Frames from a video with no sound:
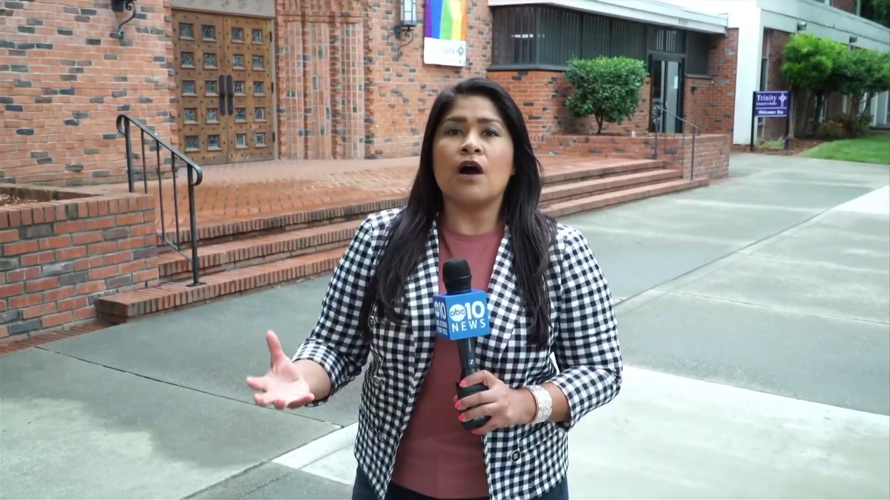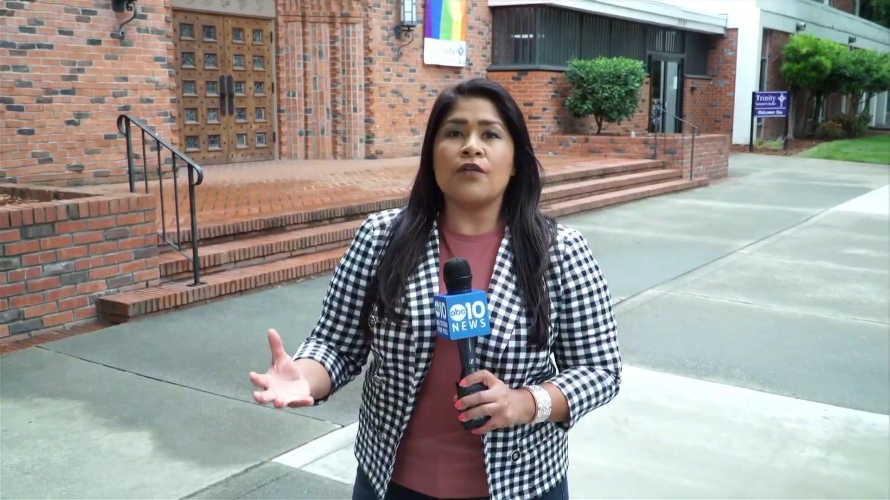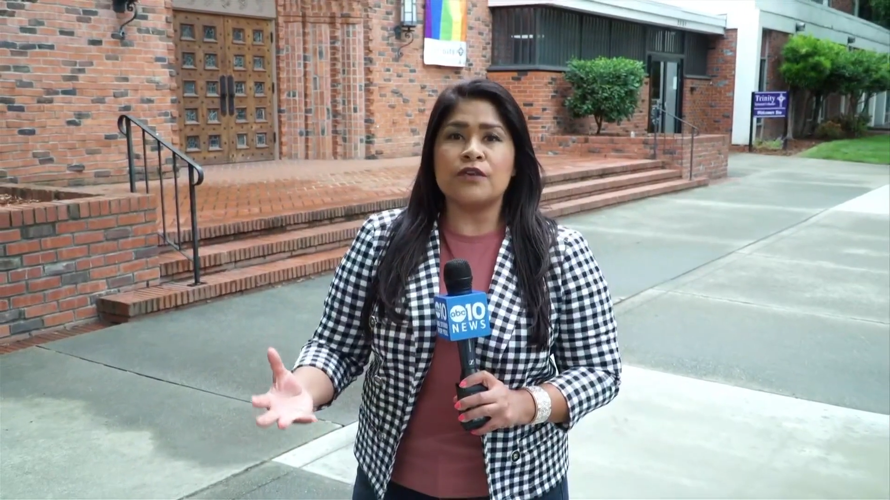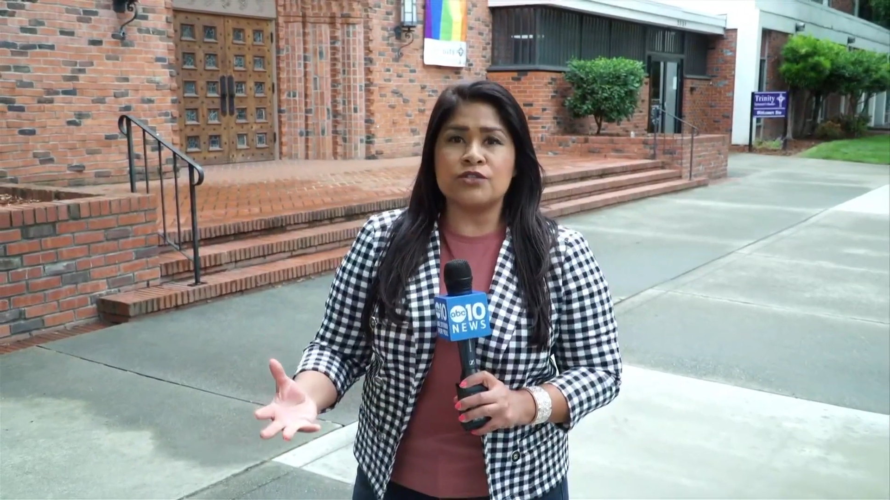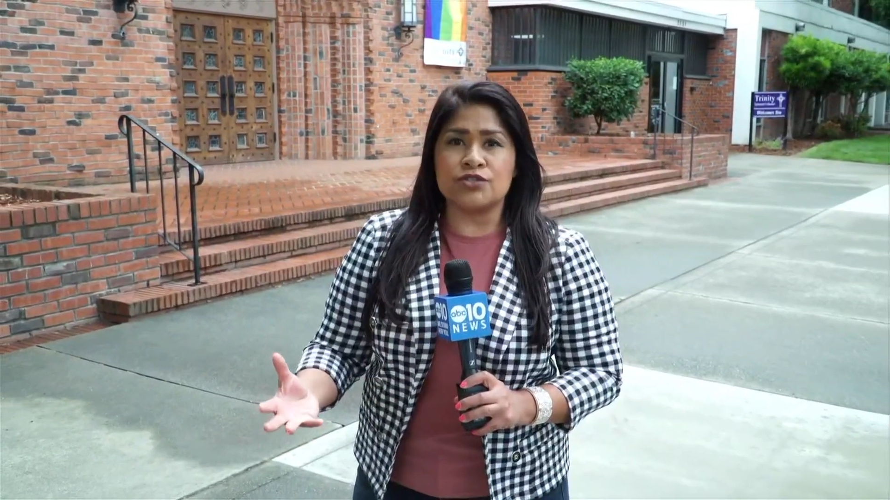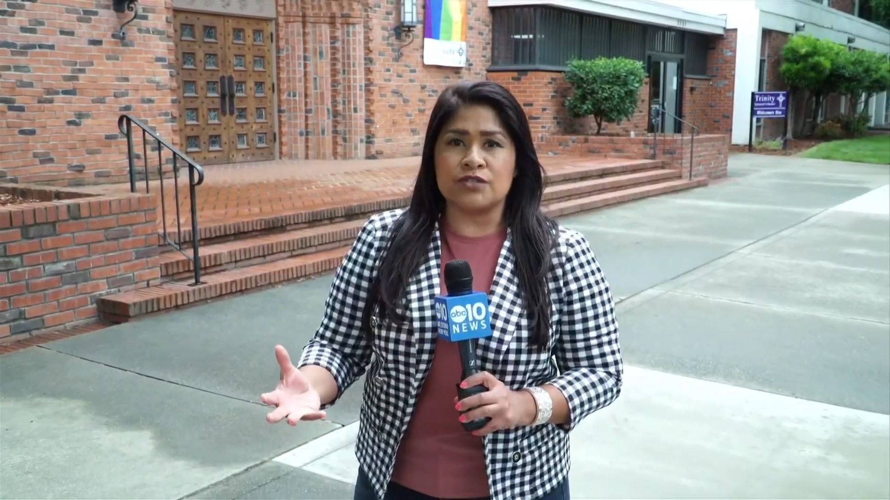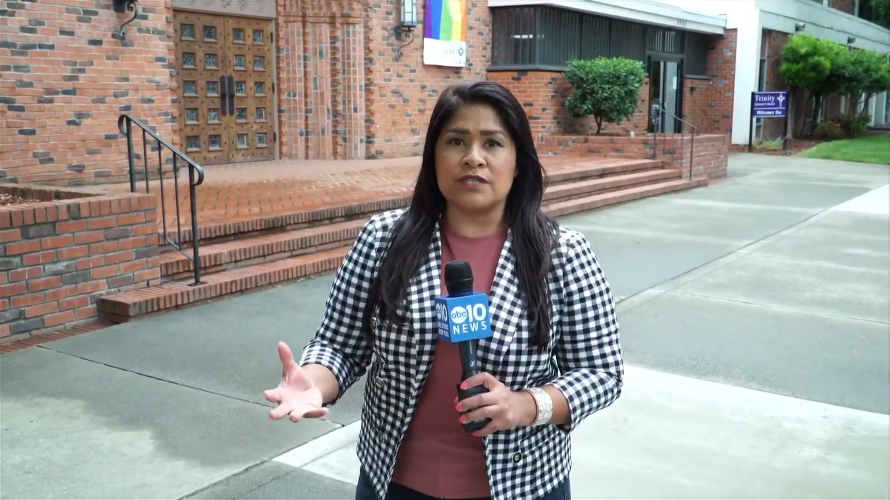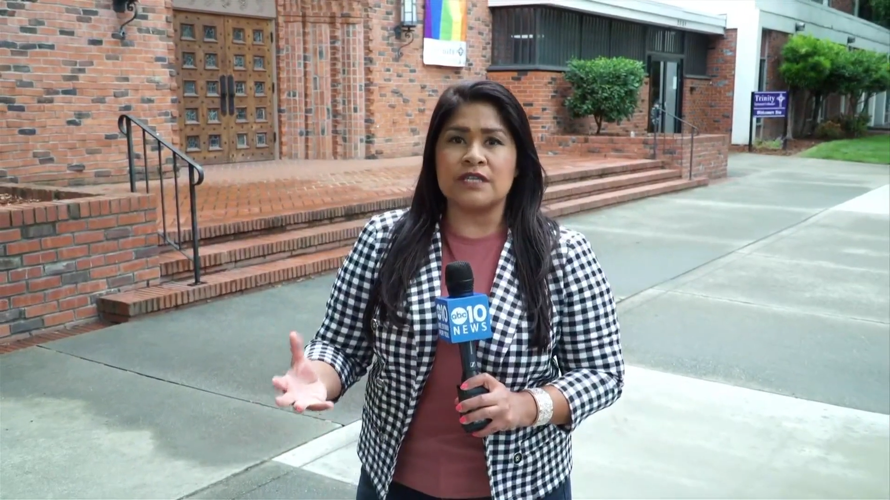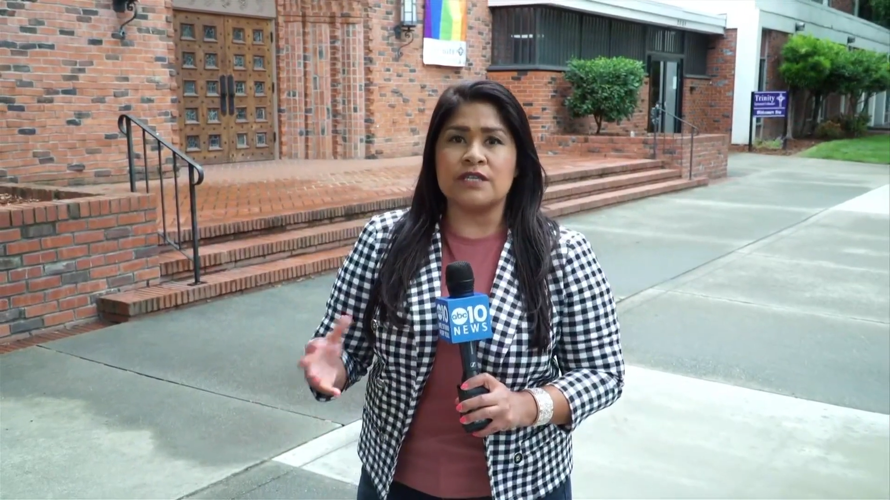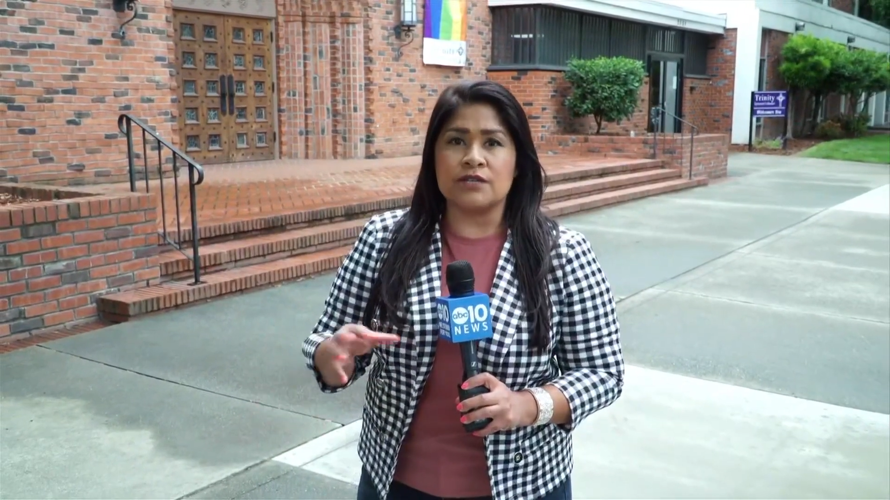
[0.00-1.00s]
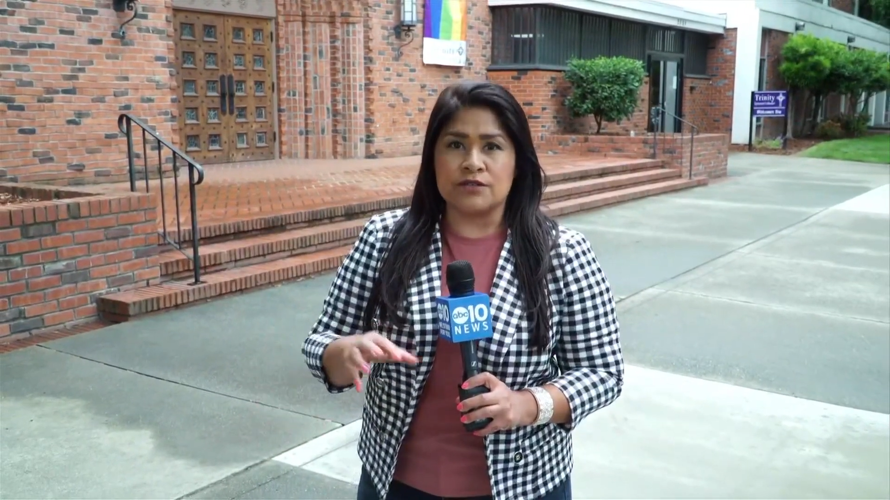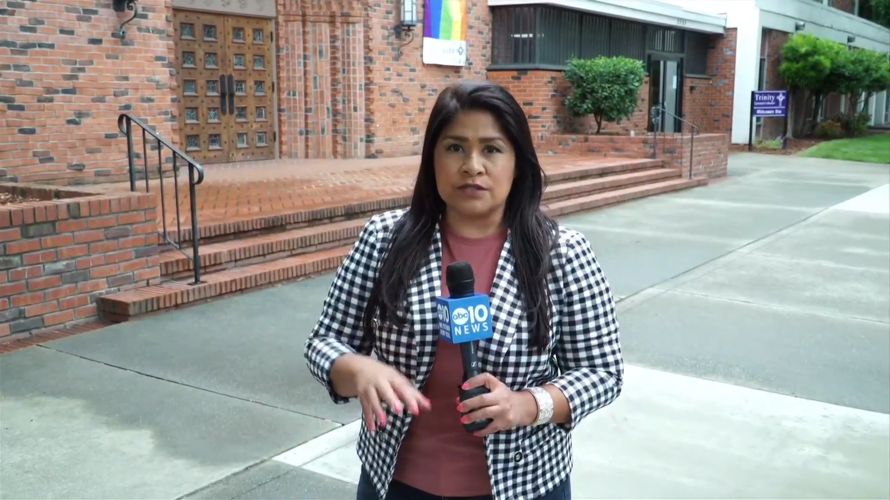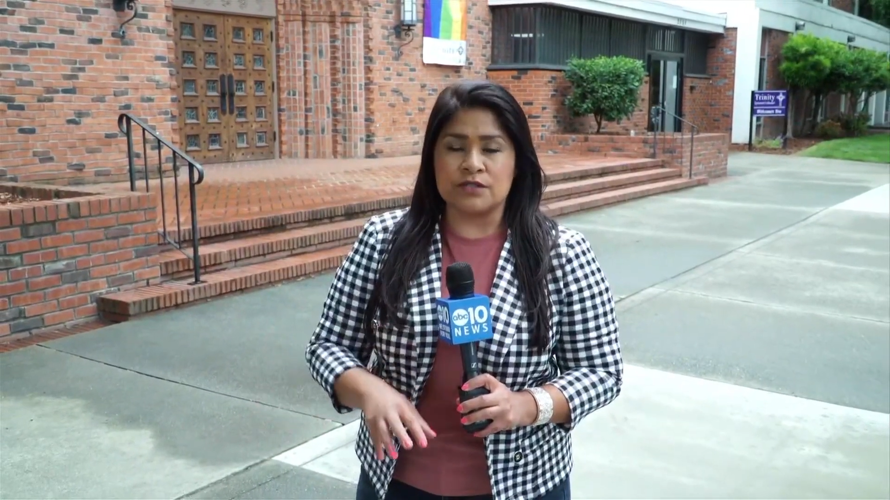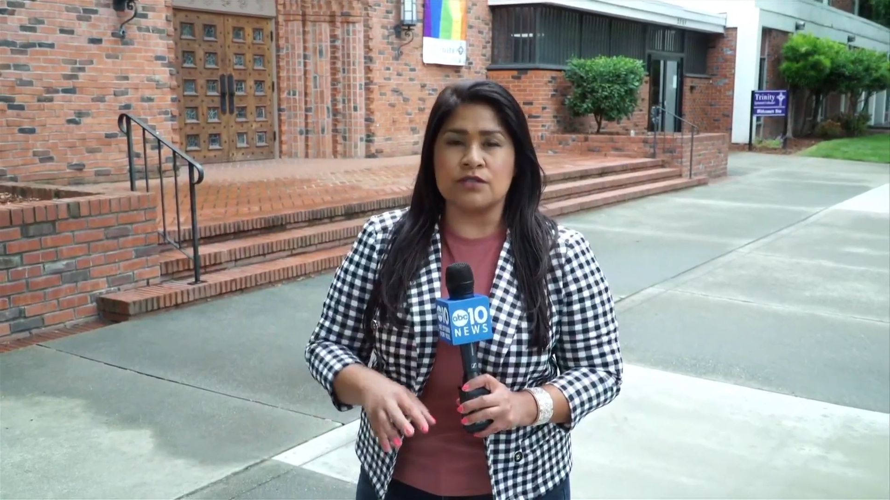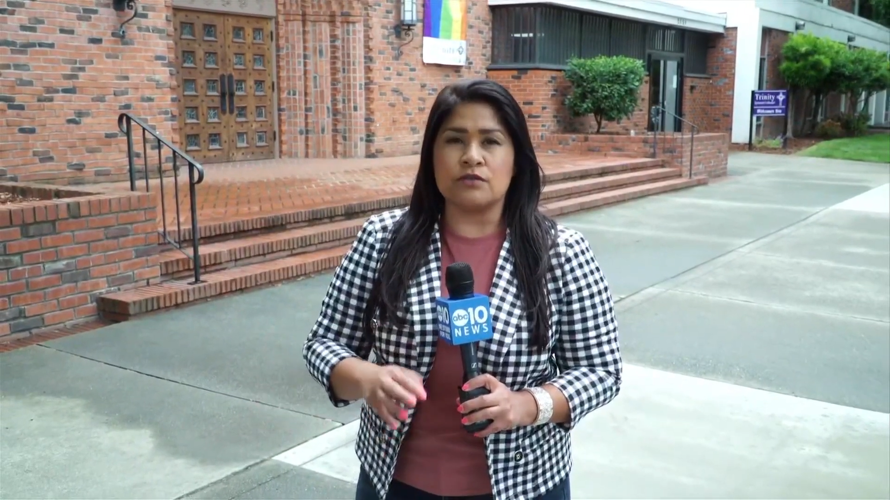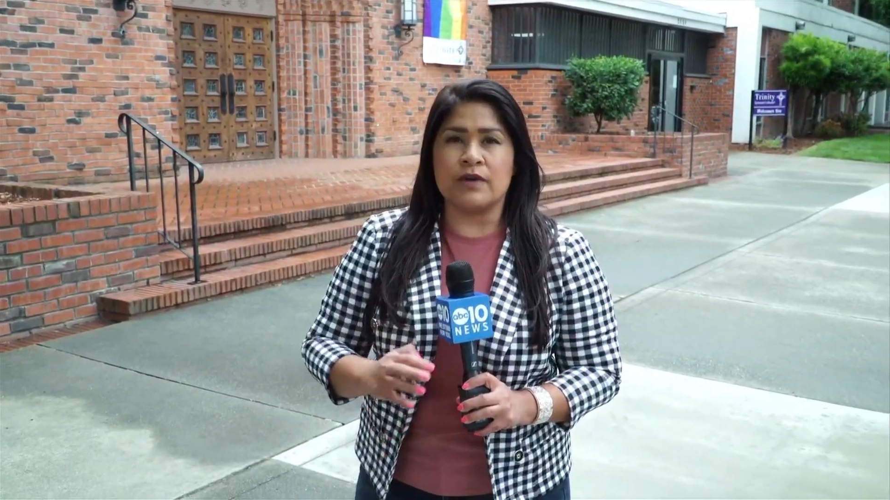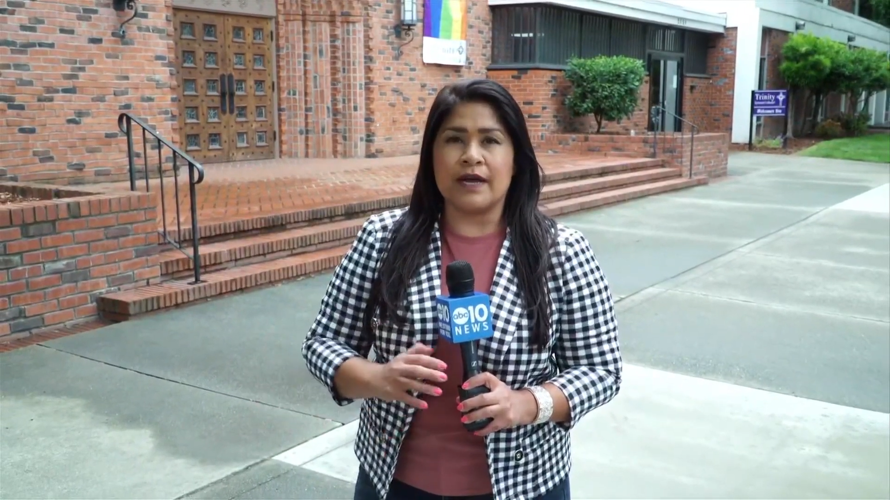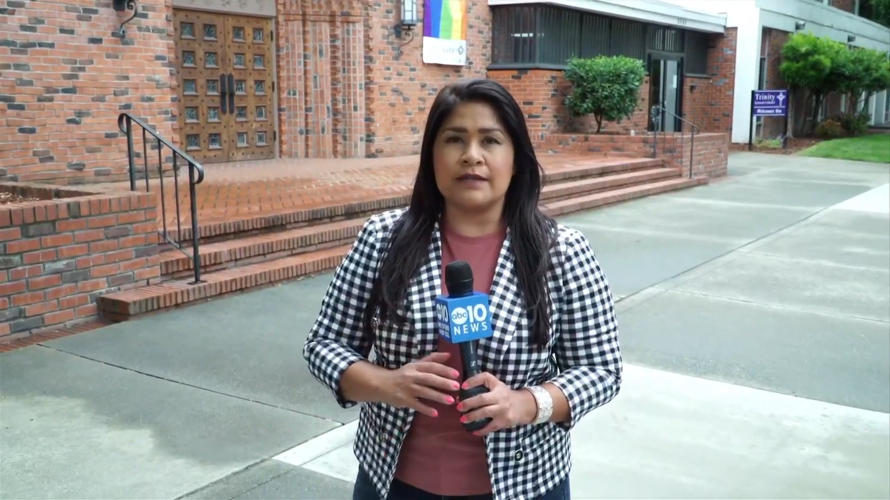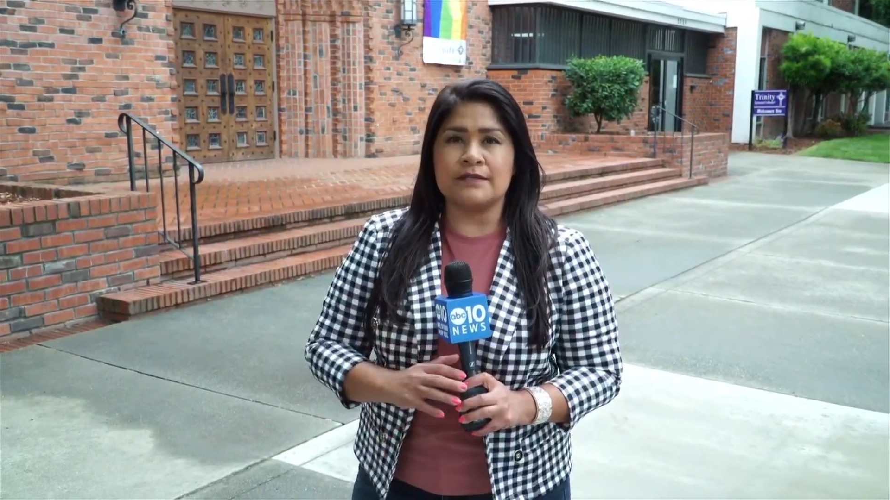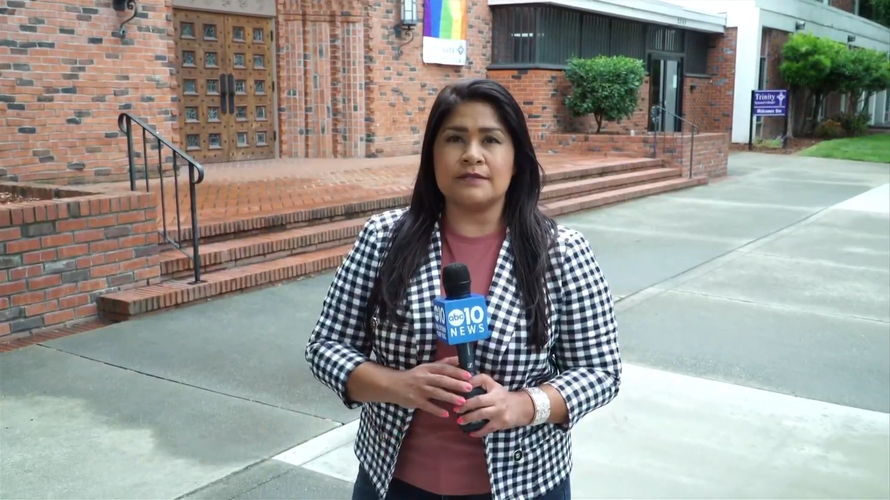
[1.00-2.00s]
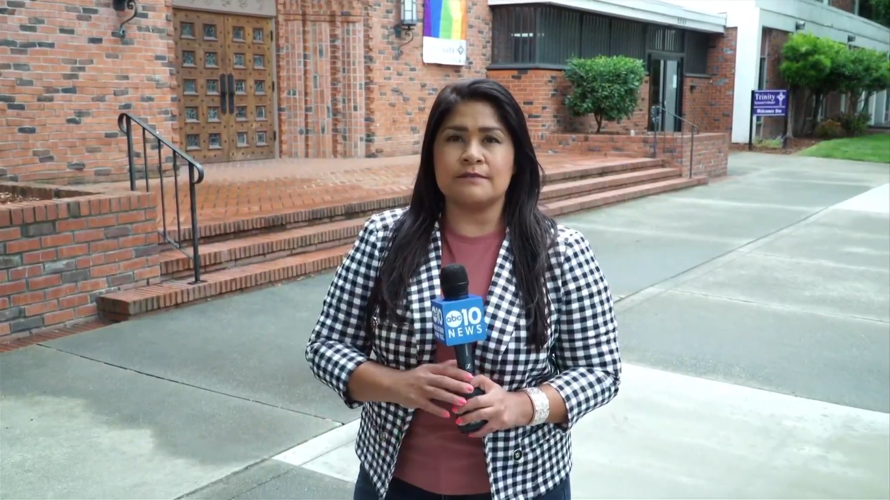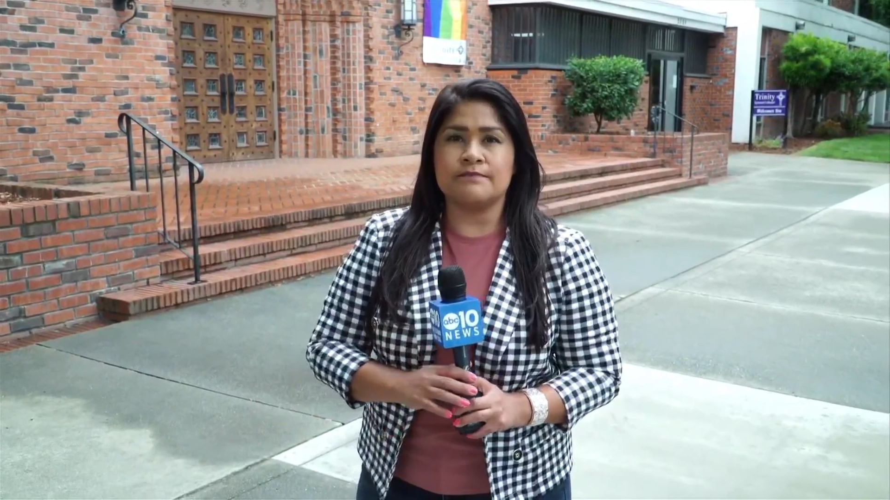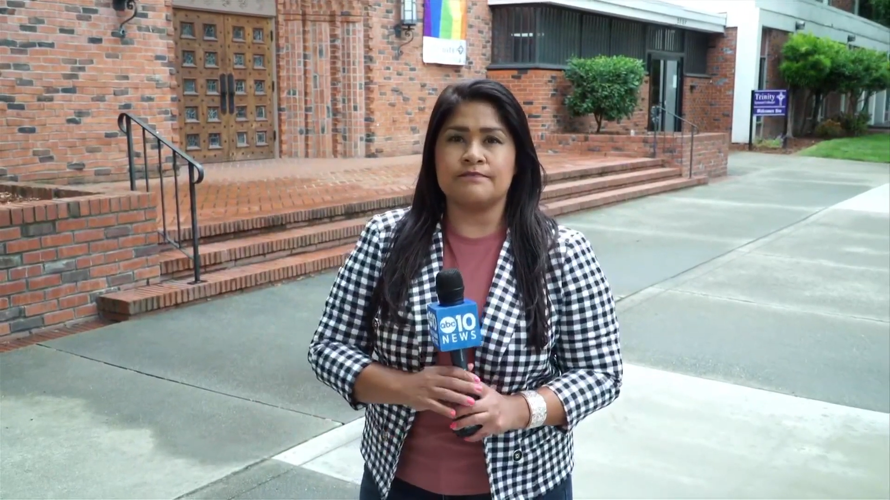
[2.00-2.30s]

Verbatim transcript: on their journey here to the U.S.